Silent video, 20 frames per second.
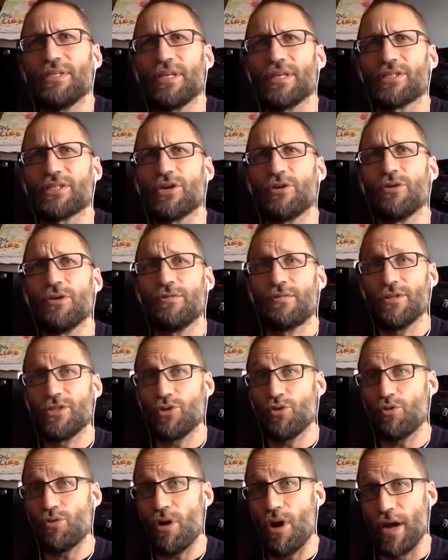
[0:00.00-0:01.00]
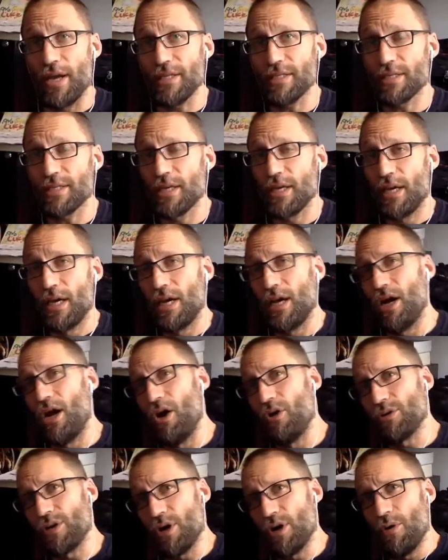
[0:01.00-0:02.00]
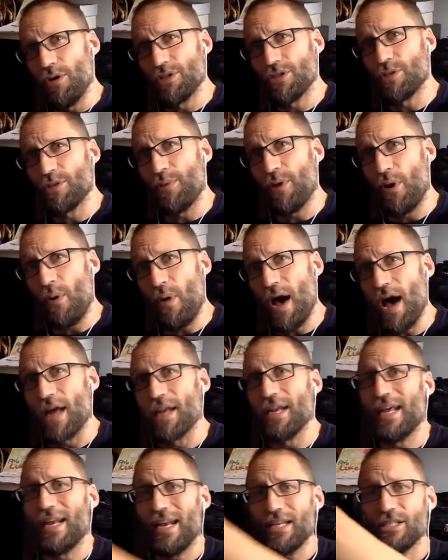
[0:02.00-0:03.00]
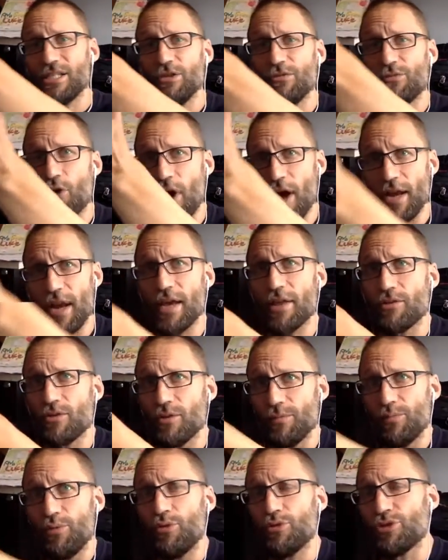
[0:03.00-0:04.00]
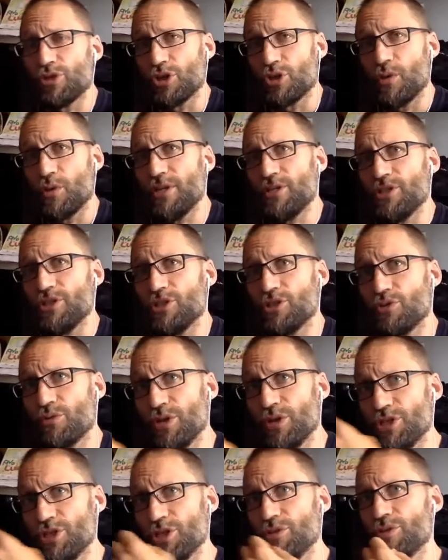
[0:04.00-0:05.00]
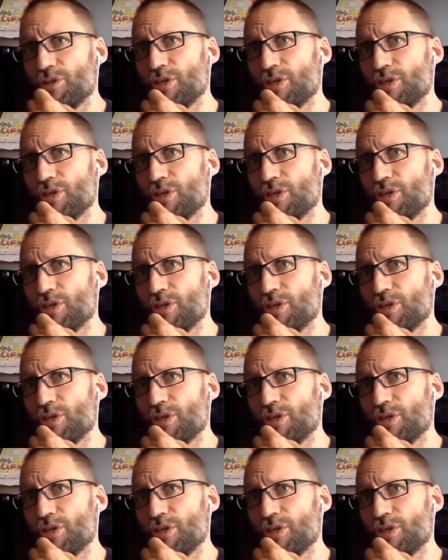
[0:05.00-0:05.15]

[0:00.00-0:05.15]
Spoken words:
So if it's all right, I'll go on to Pawan unless you've got any other important questions or issues.